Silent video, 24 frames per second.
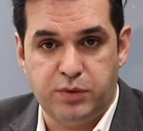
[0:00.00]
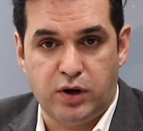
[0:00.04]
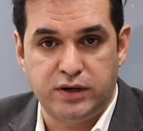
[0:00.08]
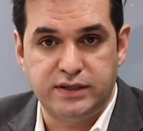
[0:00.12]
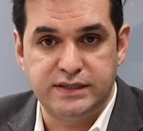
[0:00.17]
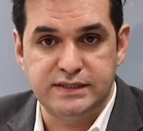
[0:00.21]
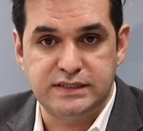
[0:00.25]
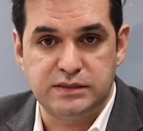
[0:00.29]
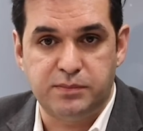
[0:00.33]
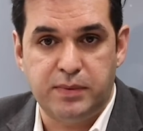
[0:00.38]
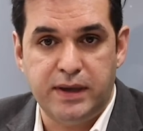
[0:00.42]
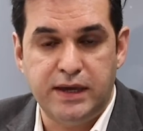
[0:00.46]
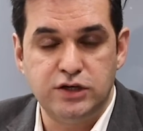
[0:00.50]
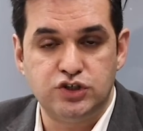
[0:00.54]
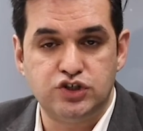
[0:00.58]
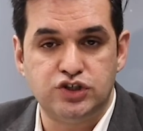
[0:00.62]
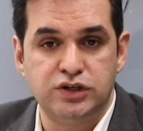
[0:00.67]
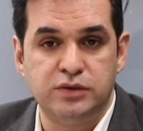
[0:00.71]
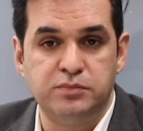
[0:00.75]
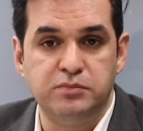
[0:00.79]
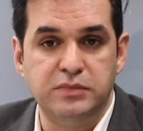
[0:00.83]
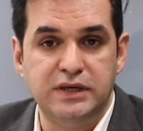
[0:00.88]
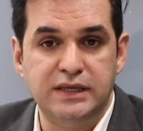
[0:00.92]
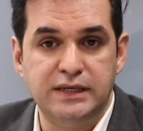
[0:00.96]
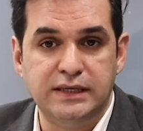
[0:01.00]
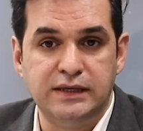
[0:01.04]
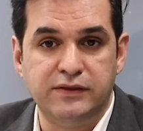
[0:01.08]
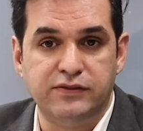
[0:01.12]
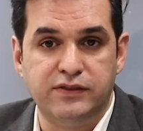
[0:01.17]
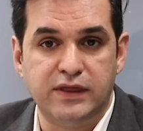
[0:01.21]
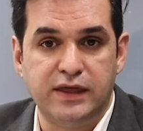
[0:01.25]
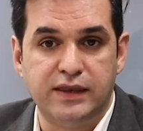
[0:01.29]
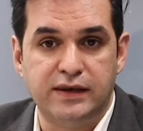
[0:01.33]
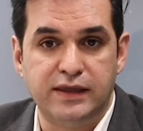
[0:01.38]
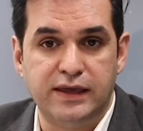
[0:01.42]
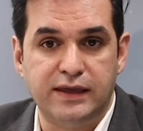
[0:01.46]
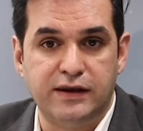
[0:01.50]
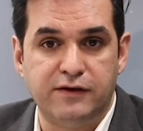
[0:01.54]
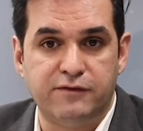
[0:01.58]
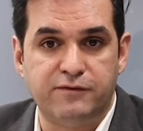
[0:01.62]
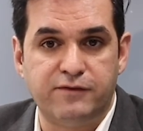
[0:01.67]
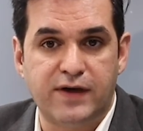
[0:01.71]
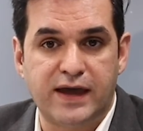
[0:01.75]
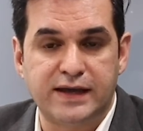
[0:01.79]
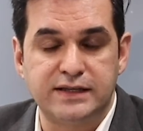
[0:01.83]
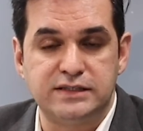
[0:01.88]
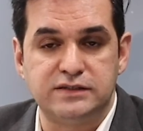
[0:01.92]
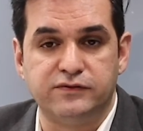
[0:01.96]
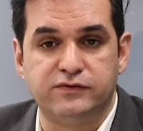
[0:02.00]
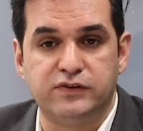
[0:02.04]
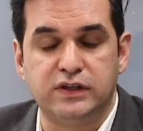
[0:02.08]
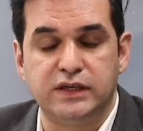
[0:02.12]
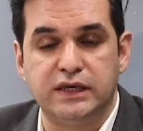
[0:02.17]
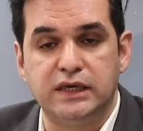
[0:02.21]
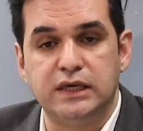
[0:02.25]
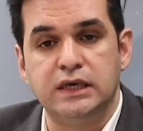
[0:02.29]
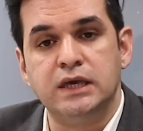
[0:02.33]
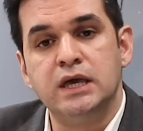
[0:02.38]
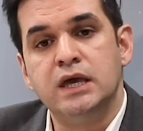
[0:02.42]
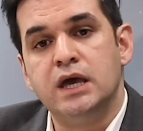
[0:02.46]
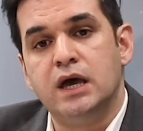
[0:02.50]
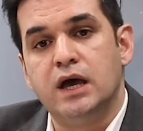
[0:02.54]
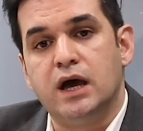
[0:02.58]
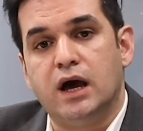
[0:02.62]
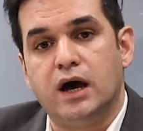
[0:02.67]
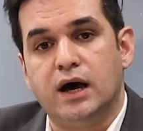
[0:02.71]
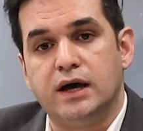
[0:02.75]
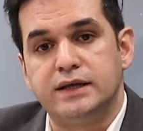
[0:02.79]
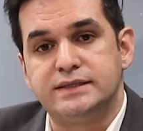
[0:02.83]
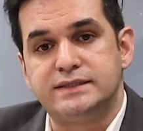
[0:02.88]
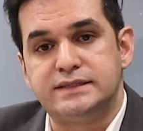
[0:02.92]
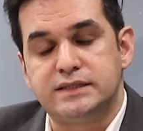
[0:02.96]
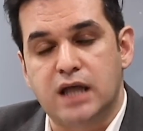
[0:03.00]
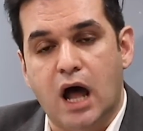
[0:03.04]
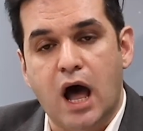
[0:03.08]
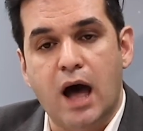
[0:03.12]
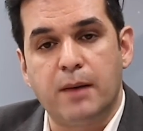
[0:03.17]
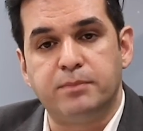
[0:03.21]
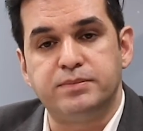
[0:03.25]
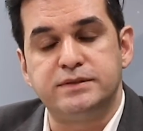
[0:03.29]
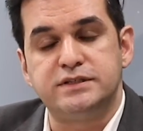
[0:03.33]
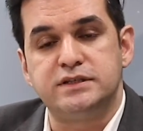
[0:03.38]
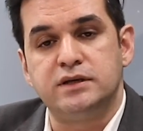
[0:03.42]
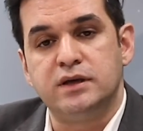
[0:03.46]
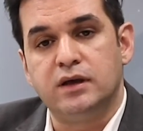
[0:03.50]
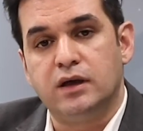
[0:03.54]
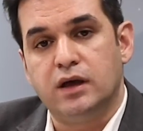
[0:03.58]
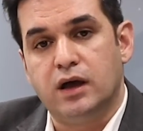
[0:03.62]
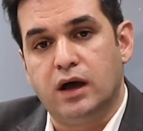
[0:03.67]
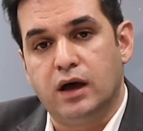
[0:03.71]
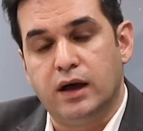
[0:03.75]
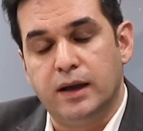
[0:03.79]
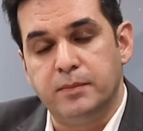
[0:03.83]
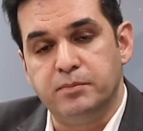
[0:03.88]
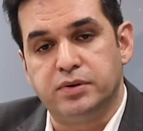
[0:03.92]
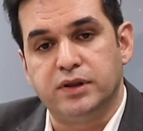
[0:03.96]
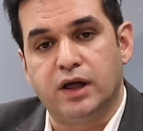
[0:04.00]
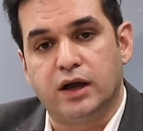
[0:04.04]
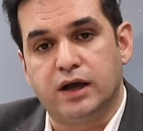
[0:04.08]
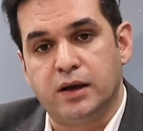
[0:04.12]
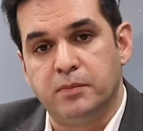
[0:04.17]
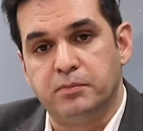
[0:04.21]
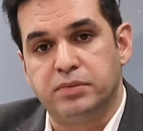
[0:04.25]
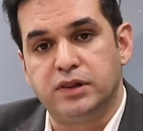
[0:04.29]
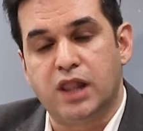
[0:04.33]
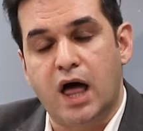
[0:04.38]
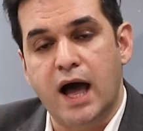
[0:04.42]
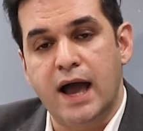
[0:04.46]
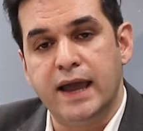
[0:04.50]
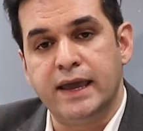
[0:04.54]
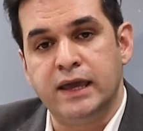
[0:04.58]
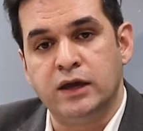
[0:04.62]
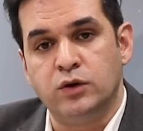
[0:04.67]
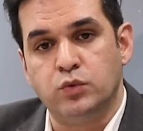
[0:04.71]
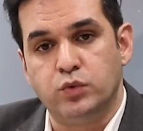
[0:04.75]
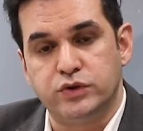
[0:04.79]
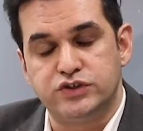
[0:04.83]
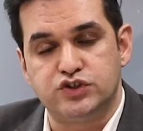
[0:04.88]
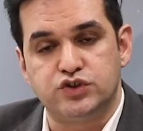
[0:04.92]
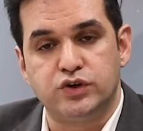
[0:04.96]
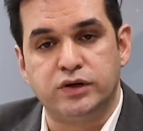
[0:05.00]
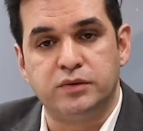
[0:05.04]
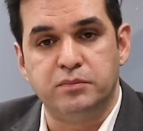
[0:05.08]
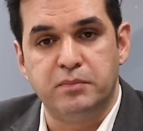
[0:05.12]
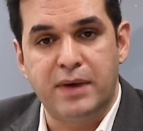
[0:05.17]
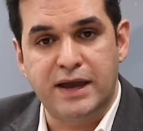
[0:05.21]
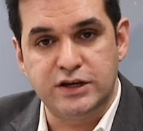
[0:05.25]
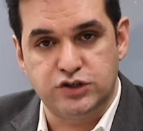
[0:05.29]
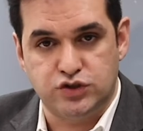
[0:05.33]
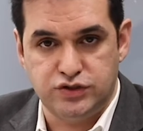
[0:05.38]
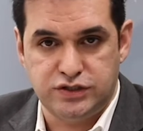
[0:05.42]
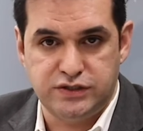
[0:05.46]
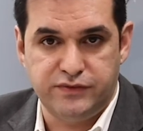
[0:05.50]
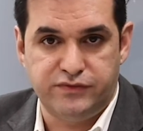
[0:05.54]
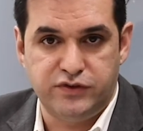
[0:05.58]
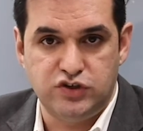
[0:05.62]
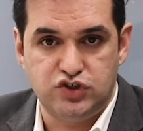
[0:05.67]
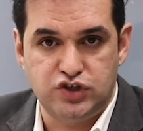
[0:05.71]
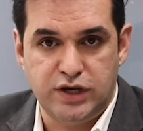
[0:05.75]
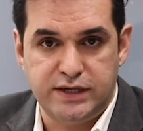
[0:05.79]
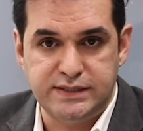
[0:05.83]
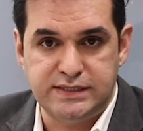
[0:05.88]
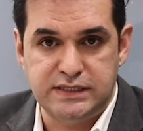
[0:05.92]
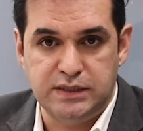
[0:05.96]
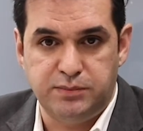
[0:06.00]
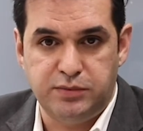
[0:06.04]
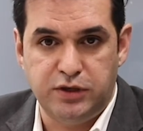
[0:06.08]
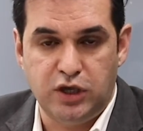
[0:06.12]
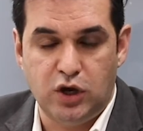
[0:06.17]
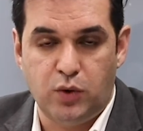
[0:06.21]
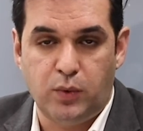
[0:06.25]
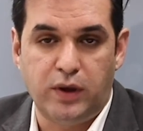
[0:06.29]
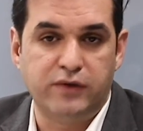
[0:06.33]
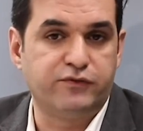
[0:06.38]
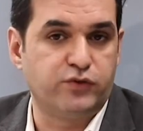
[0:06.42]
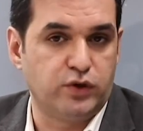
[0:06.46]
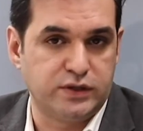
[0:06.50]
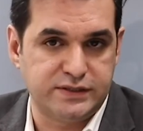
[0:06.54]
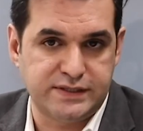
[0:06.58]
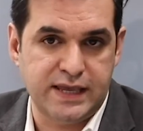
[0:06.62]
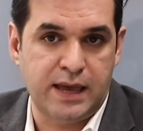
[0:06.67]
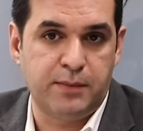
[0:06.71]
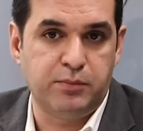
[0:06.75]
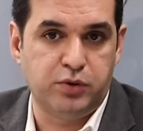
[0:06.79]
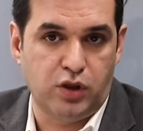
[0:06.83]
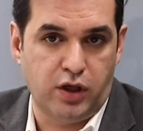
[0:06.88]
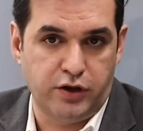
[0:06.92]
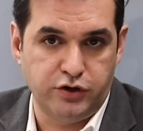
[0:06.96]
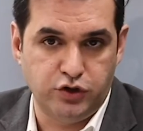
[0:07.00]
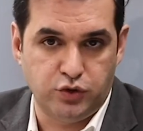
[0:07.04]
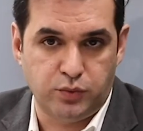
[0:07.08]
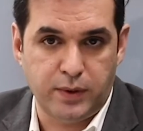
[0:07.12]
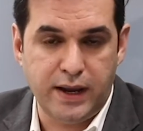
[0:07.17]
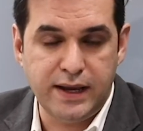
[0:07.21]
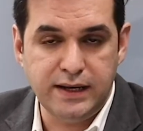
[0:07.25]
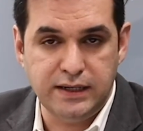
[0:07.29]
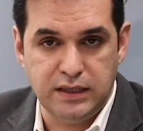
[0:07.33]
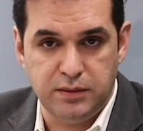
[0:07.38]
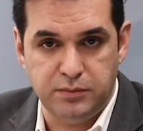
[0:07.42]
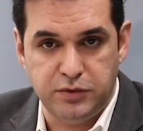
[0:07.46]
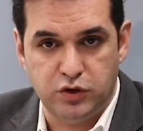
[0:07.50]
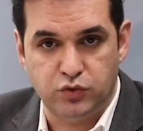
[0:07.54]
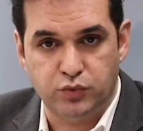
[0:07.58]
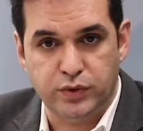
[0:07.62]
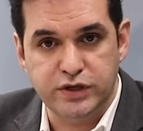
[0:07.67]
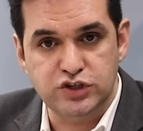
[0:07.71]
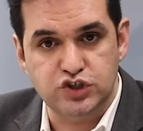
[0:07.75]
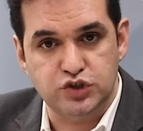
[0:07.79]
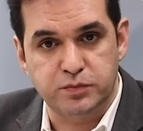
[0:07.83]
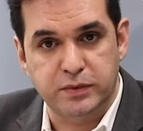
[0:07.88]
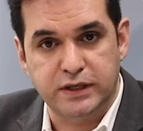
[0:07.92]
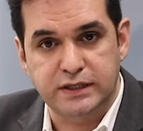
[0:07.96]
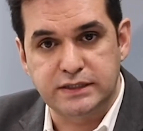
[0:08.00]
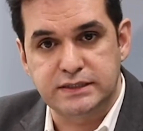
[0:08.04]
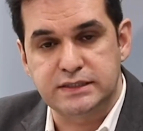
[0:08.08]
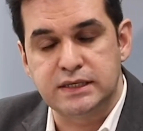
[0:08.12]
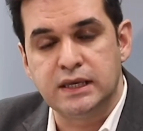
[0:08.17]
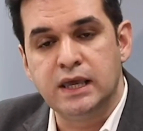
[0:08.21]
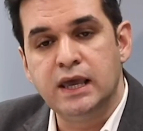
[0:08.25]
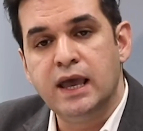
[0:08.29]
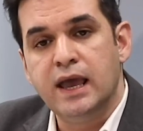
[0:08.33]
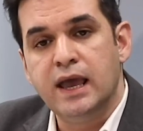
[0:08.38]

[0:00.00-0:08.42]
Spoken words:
participation, meaning that it effectively stopped complying with certain measures of the JCPOA, for example, on uranium enrichment.